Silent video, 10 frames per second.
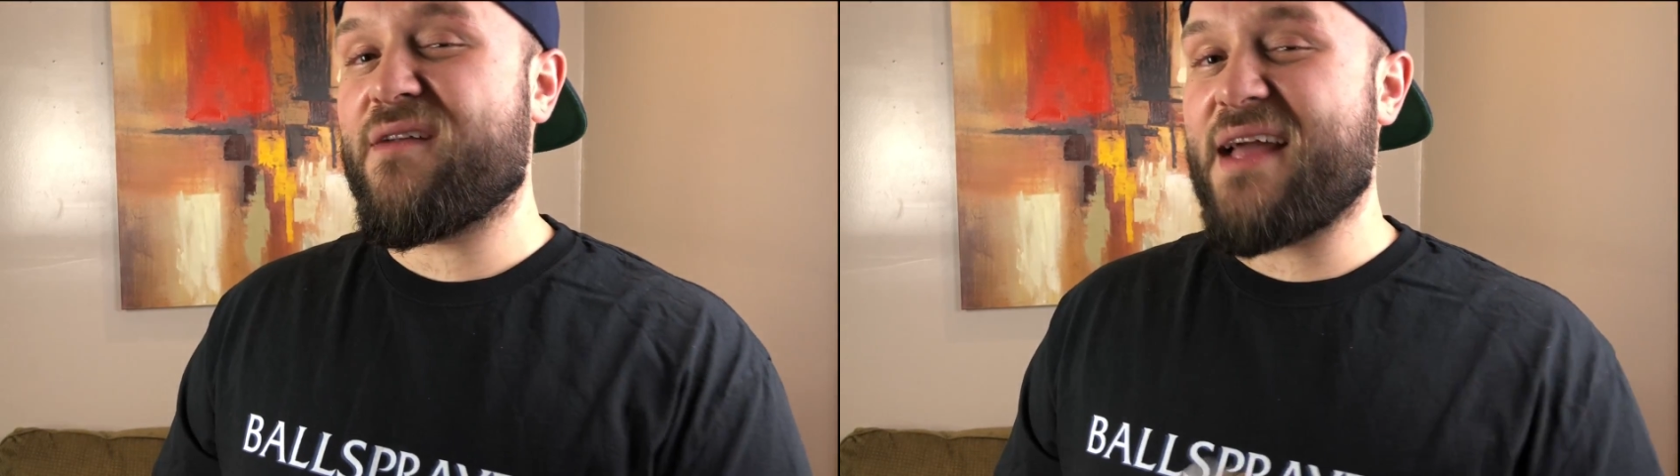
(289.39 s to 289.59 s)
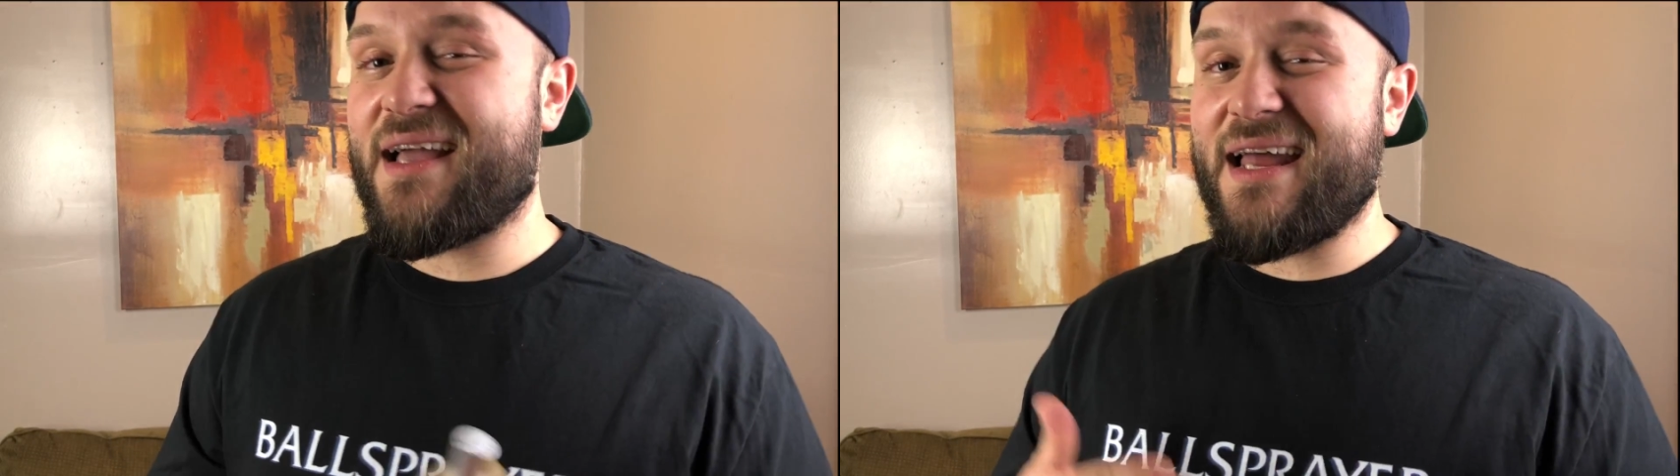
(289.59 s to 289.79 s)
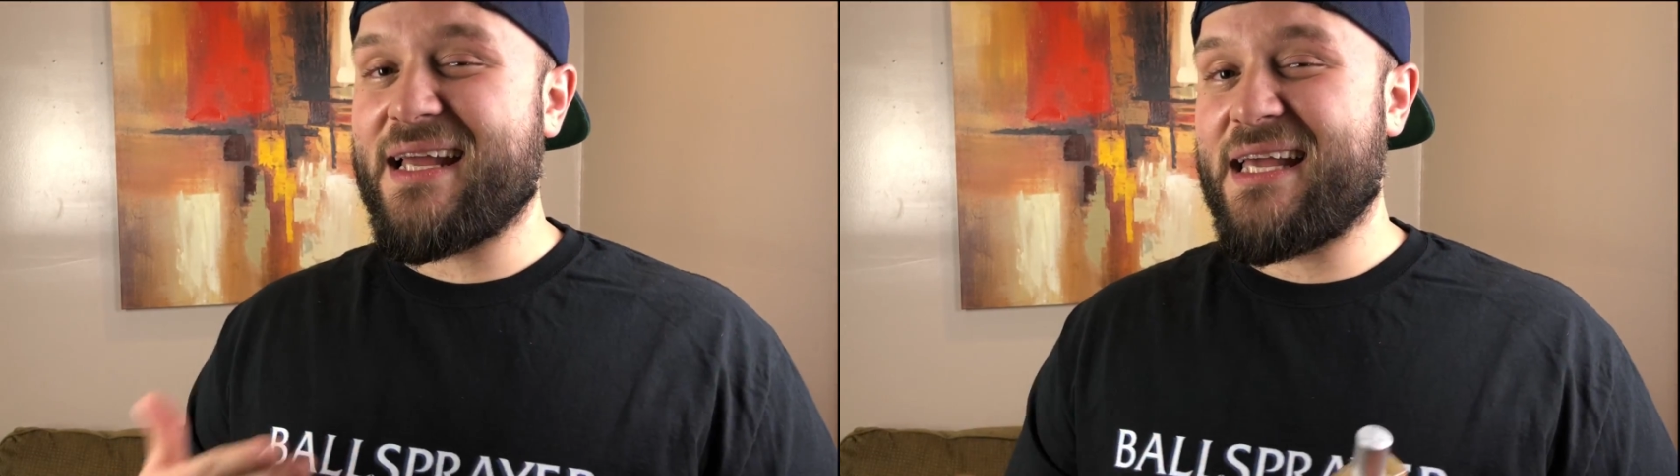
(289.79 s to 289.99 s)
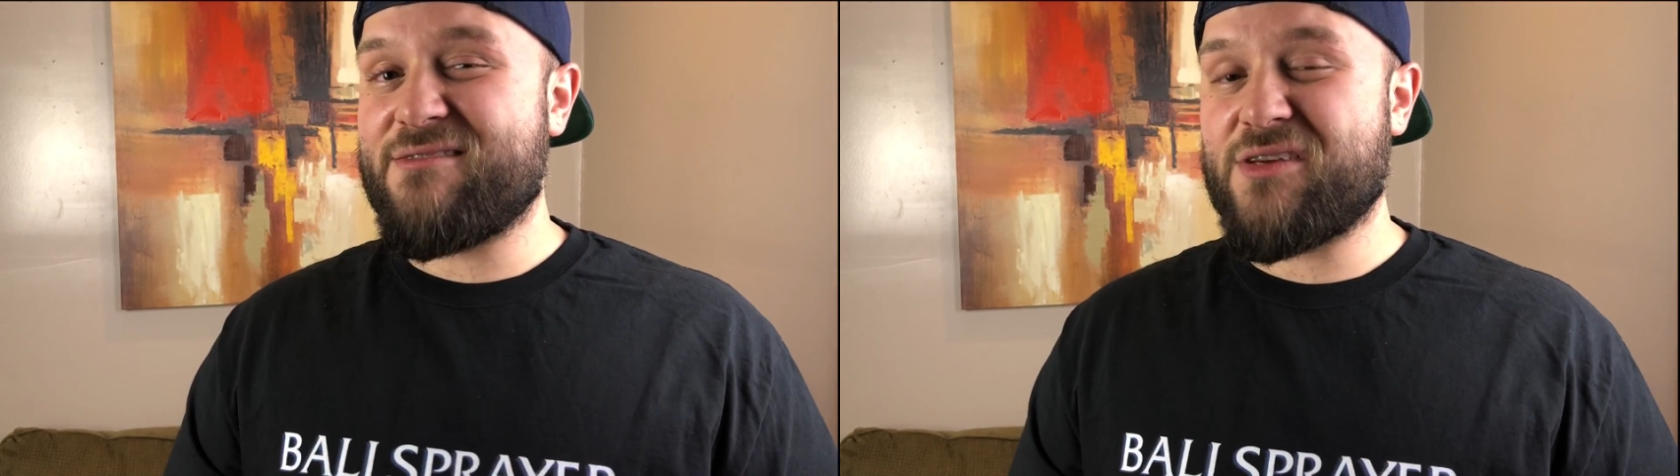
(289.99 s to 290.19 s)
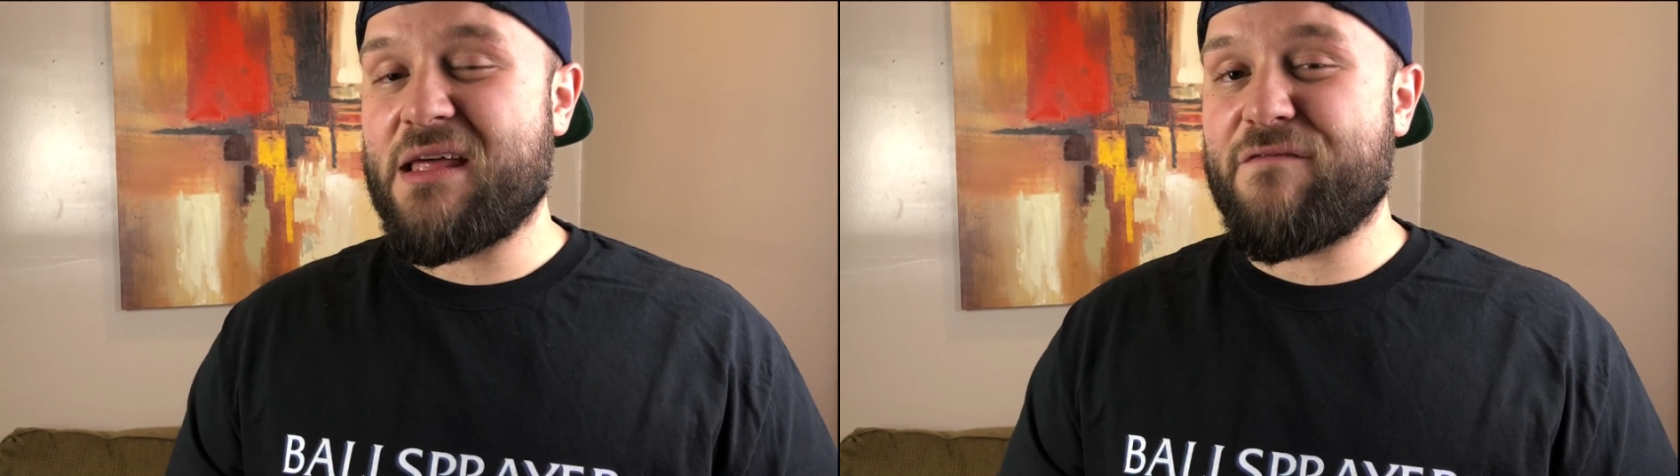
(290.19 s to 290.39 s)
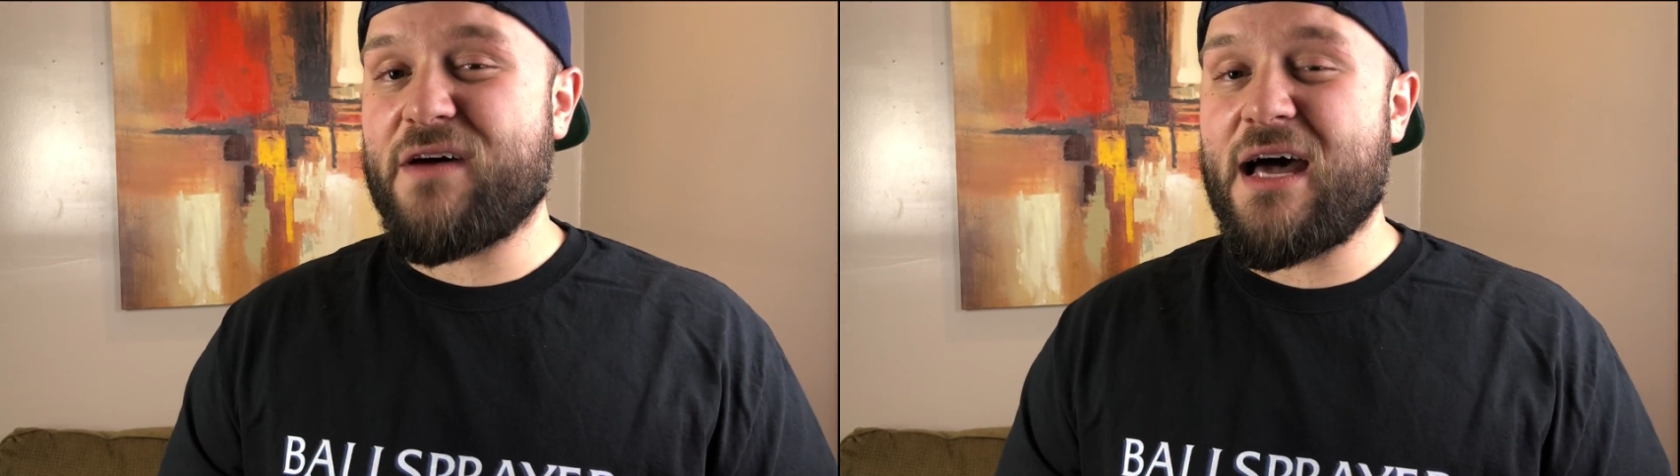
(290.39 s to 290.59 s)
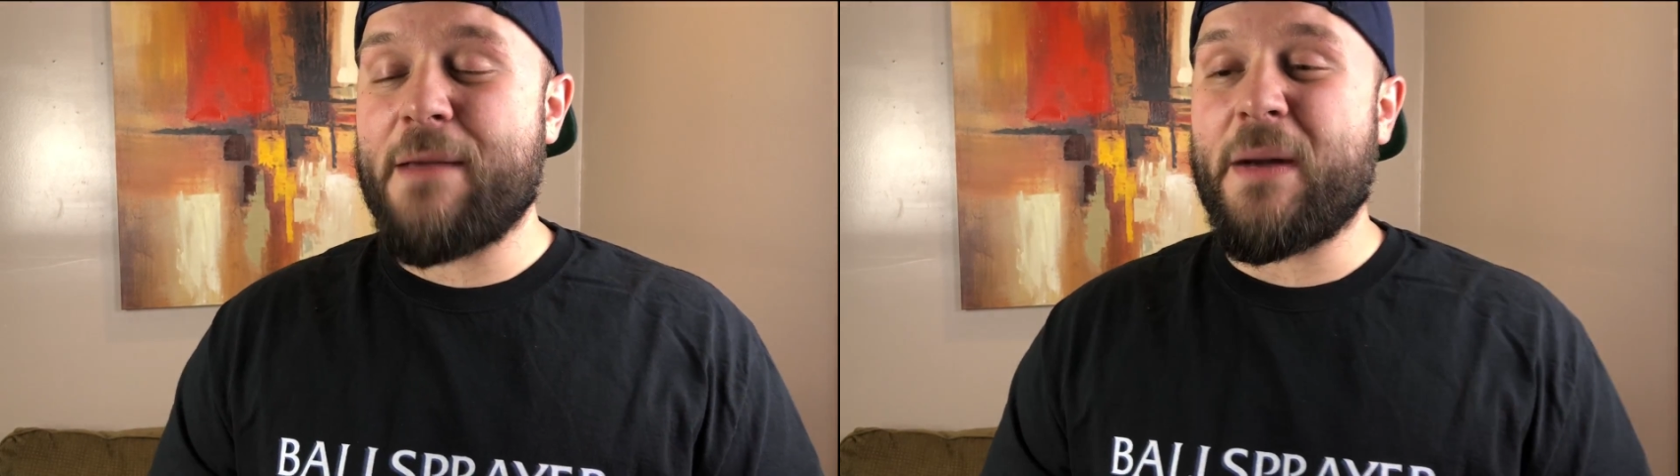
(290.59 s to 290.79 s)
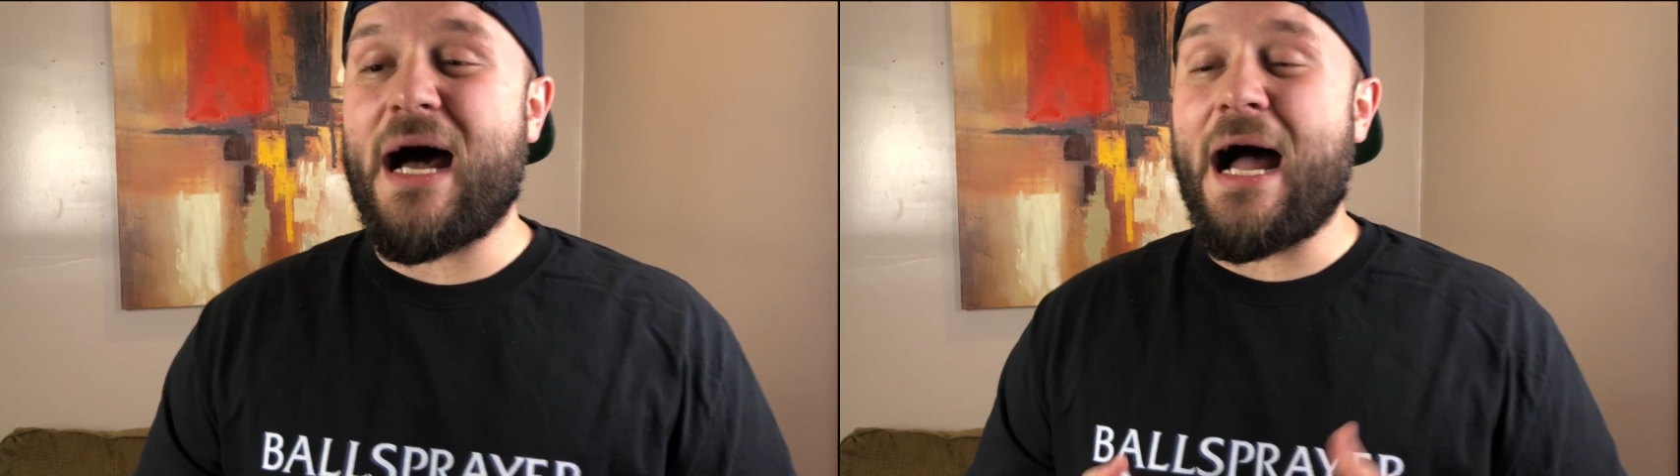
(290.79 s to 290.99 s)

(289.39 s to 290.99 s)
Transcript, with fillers: that kind of gives her that vibe.